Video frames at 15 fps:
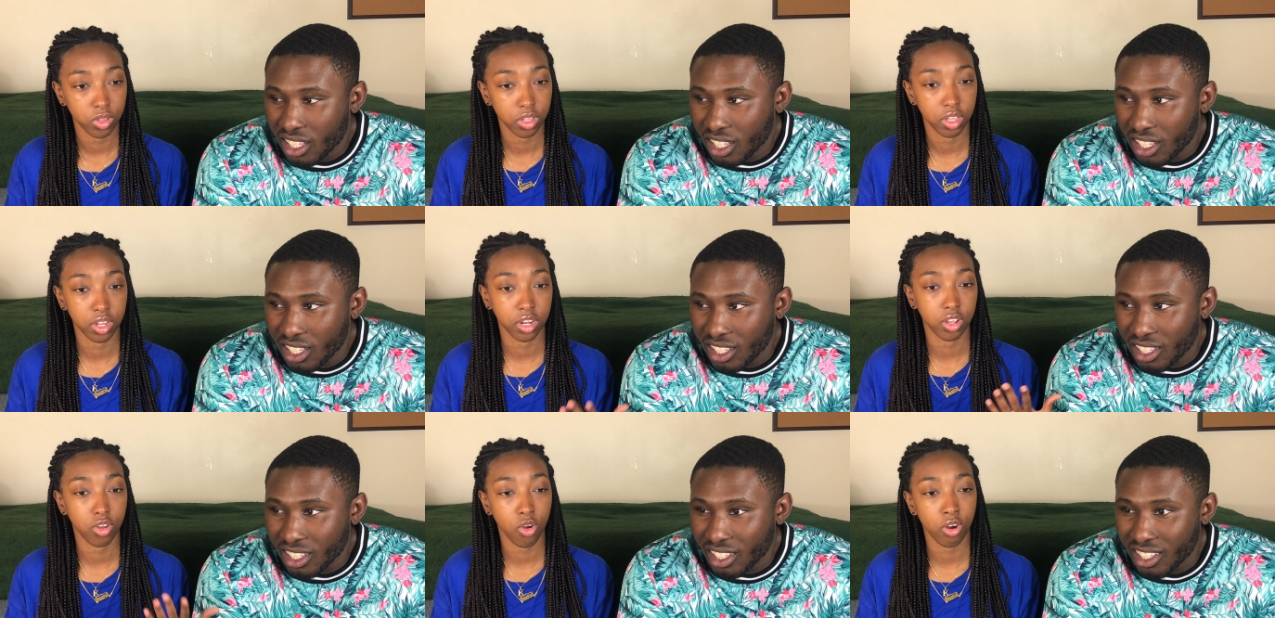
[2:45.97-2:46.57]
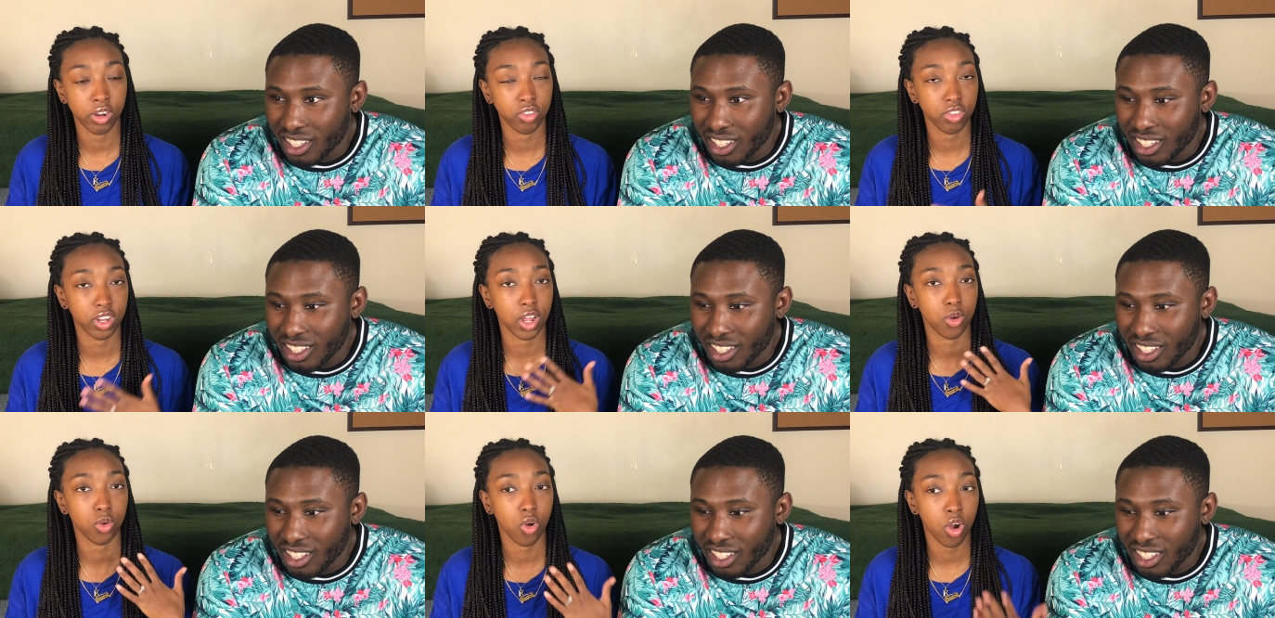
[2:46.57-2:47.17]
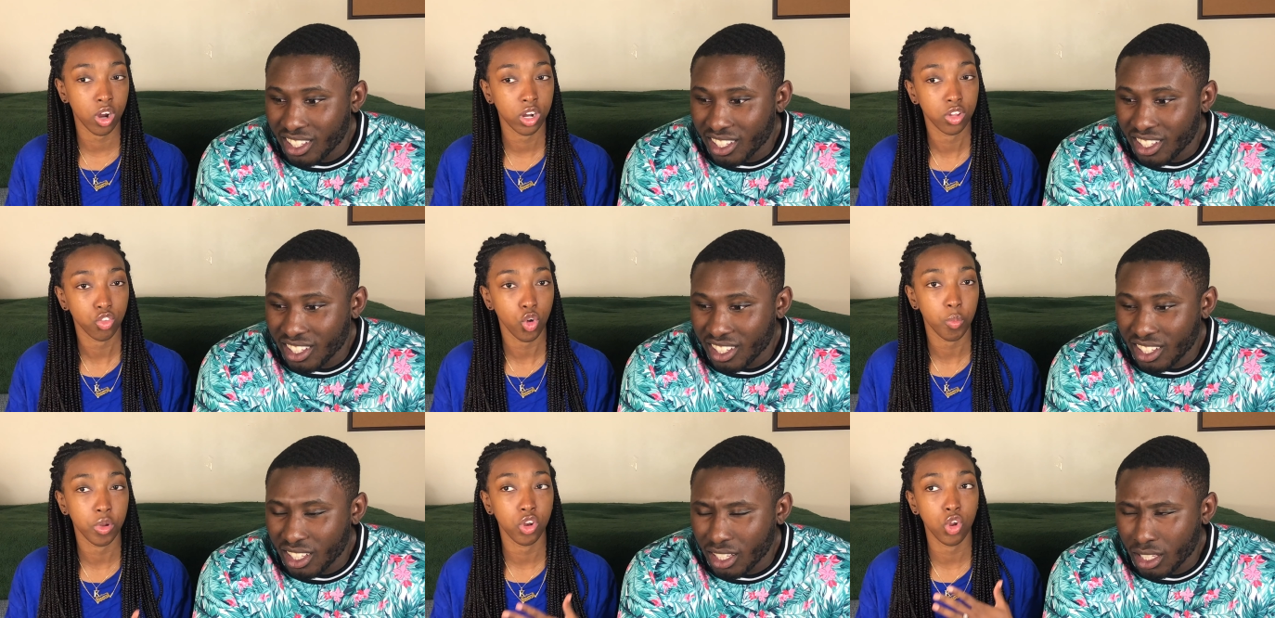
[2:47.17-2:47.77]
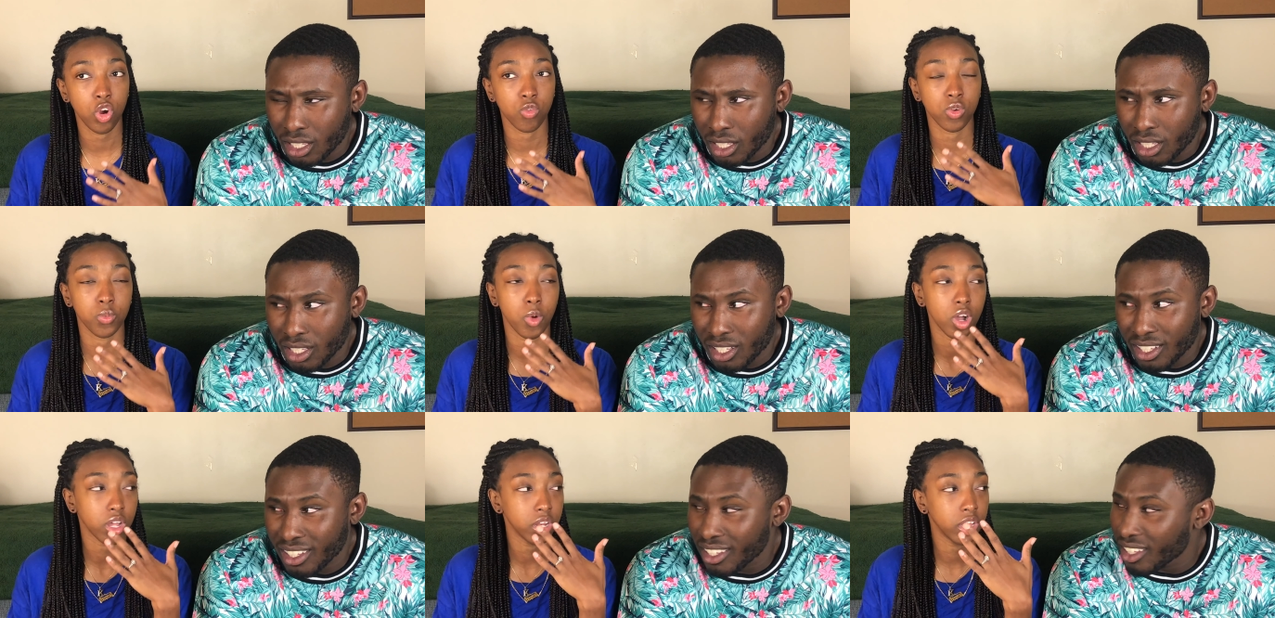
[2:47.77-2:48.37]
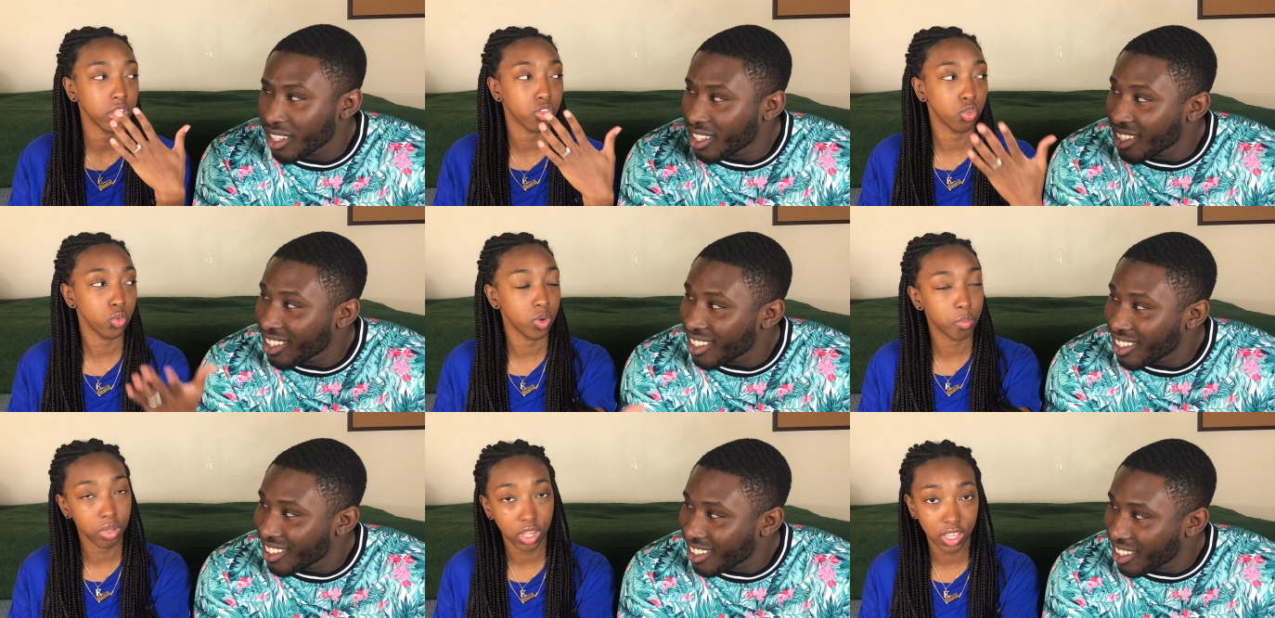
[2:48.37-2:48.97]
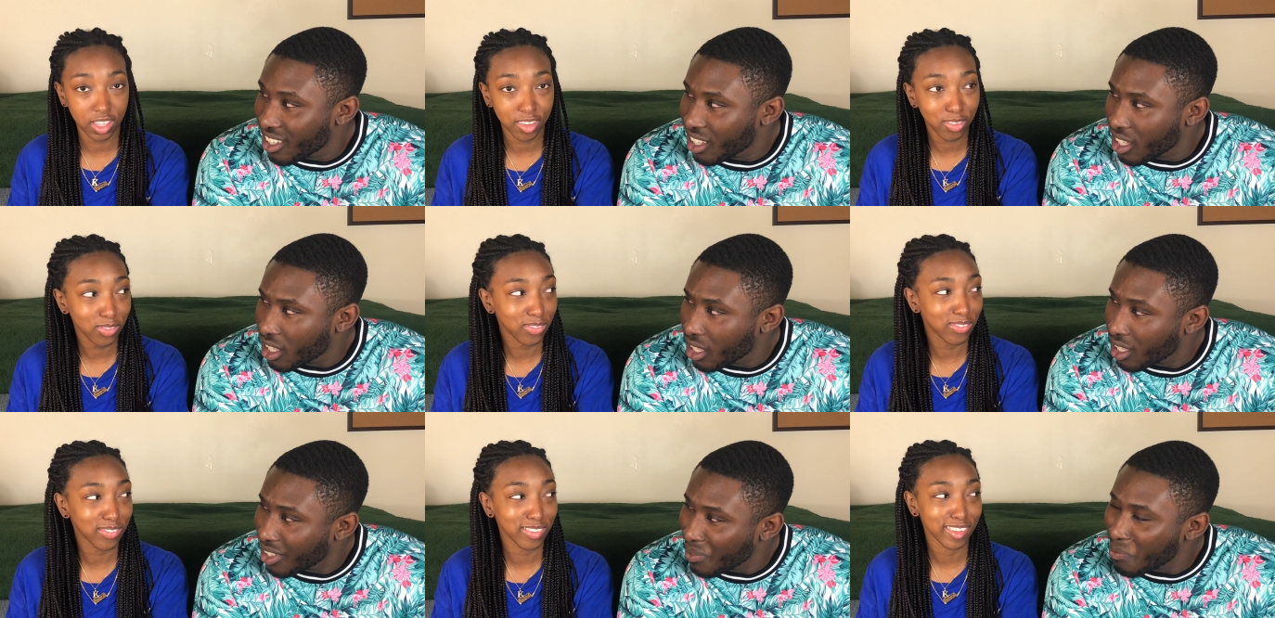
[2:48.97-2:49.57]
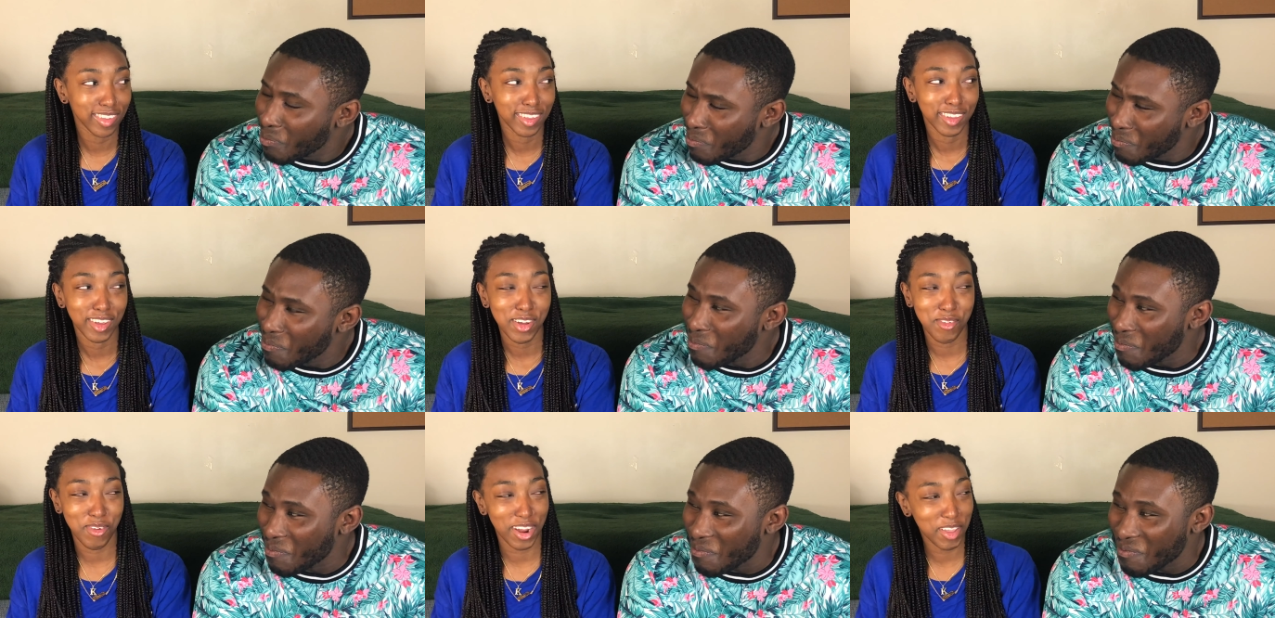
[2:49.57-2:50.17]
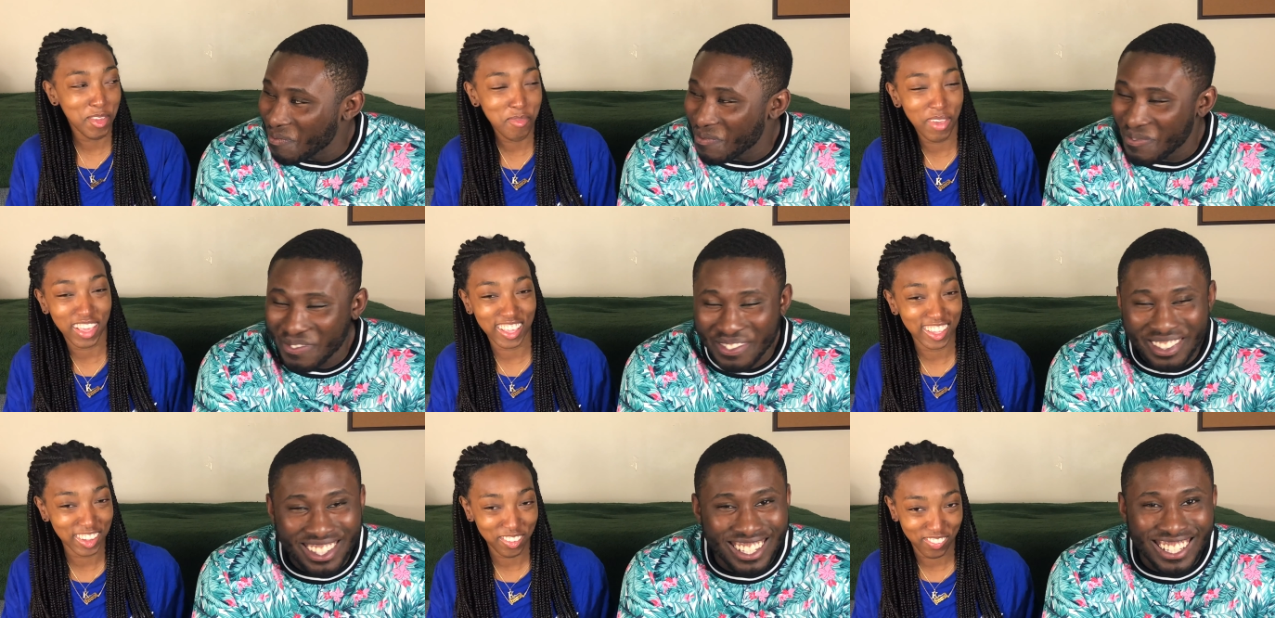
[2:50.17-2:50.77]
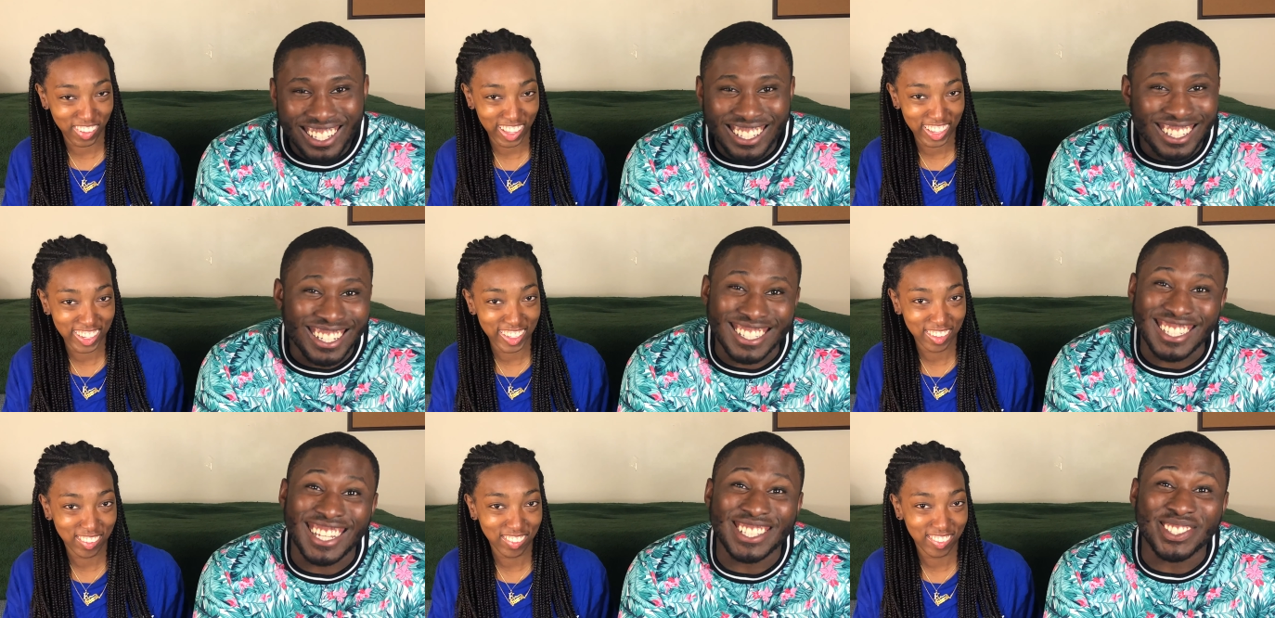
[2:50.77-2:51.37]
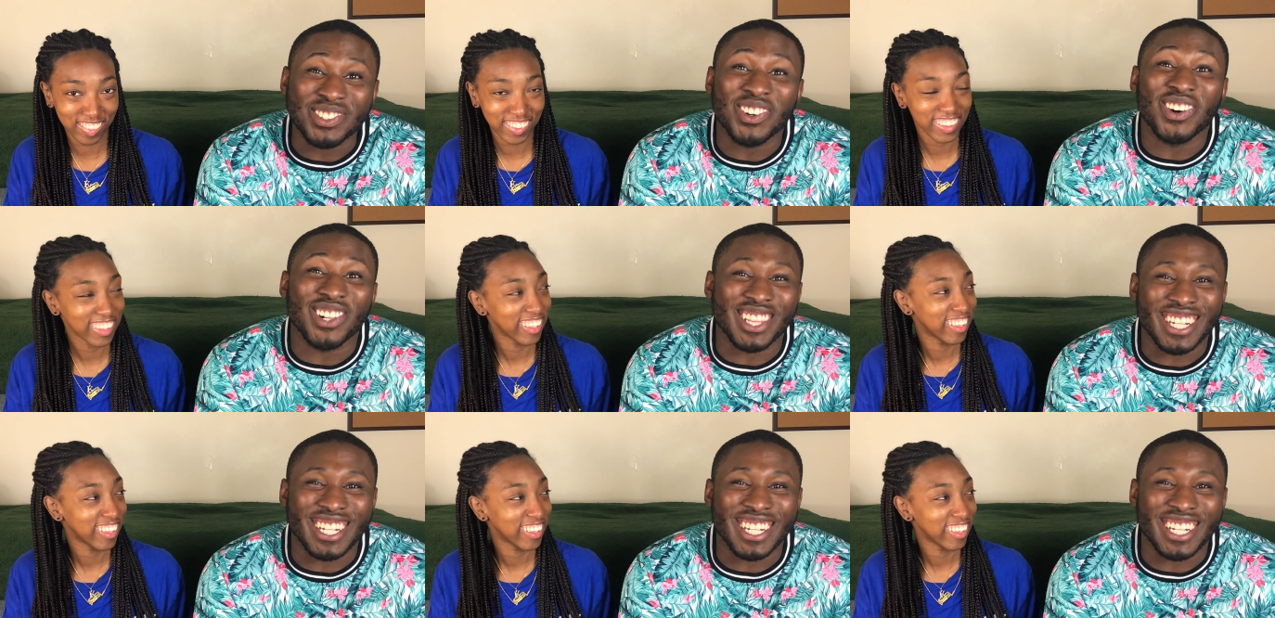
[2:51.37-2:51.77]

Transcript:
Speaker 1: Get in cars, get out of cars, open a door for walking into a place. Why are you making your face? I do all